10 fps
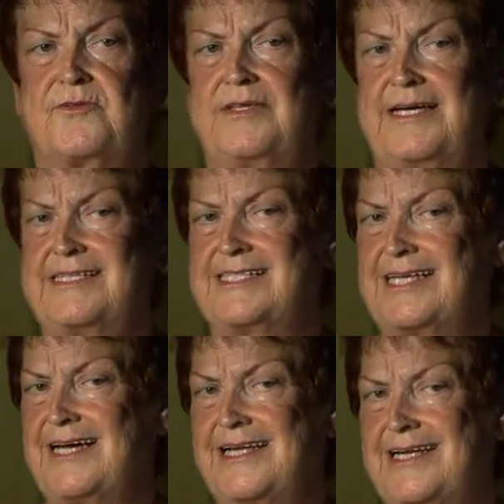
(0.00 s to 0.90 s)
they
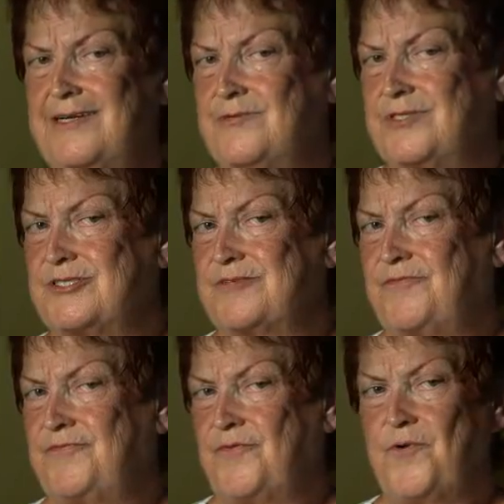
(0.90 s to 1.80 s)
said it was
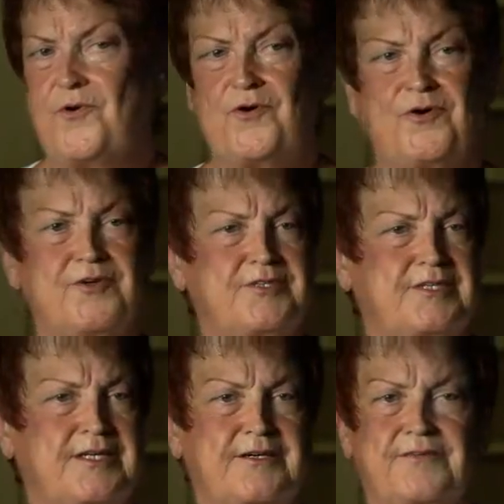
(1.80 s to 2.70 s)
4
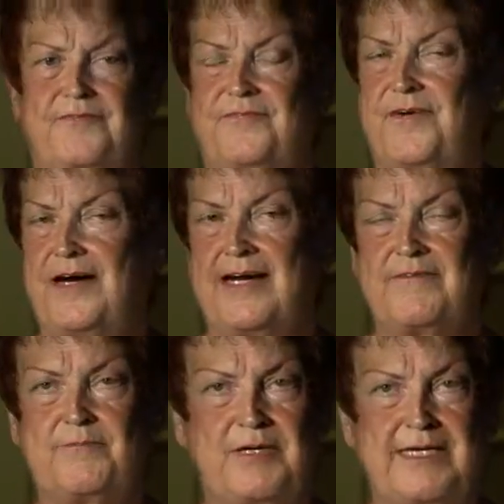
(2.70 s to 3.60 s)
to
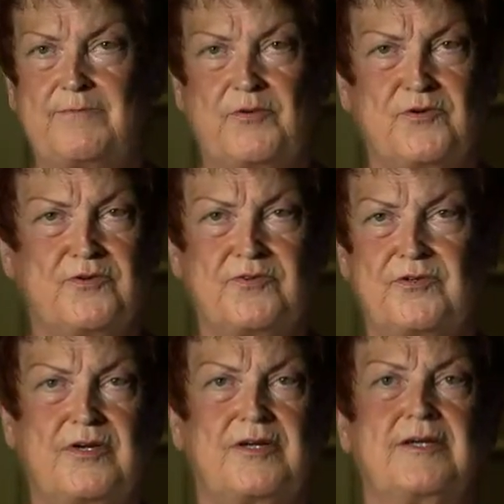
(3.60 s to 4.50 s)
5 people
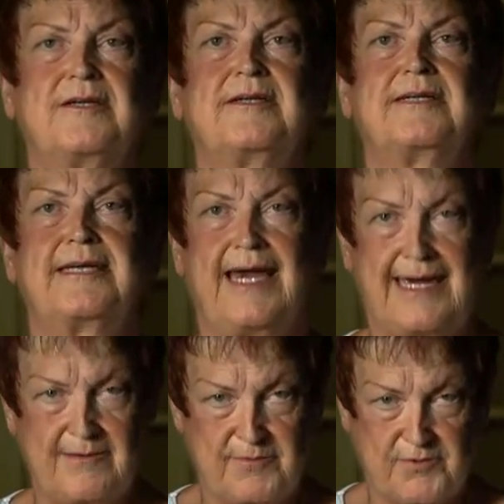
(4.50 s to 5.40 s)

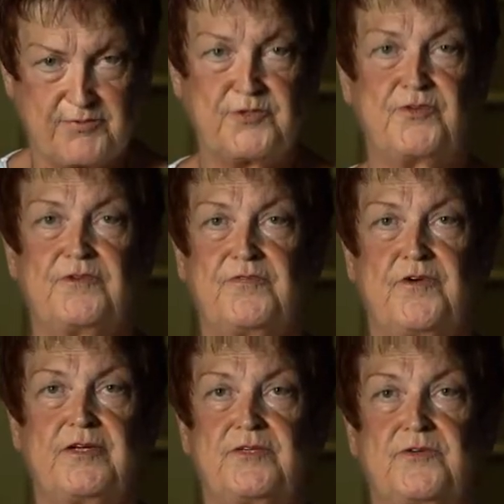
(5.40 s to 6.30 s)
came through the
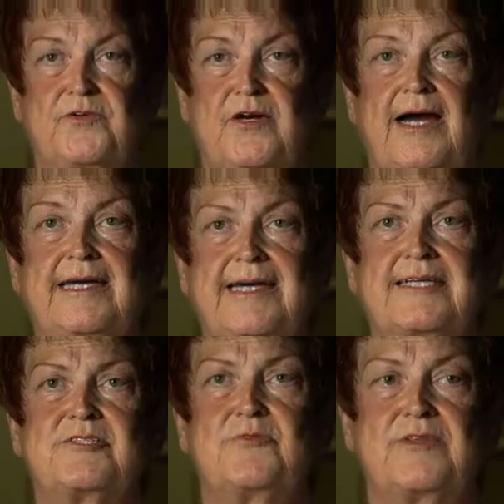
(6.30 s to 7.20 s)
front door. I
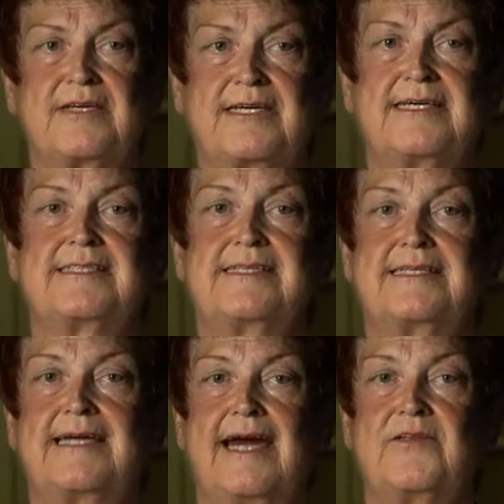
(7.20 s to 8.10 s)
guess when the kids
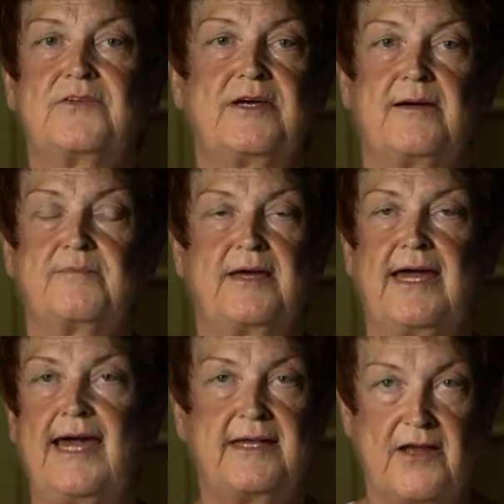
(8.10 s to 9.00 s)
had gathered up, they
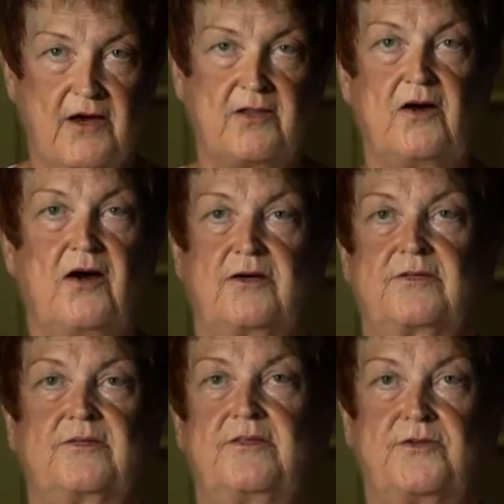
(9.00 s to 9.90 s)
had not
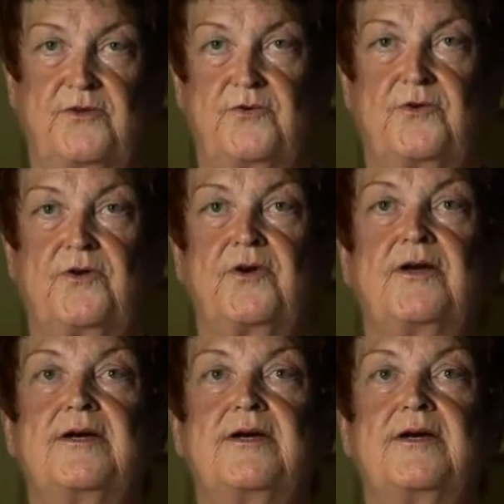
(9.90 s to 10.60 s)
locked the door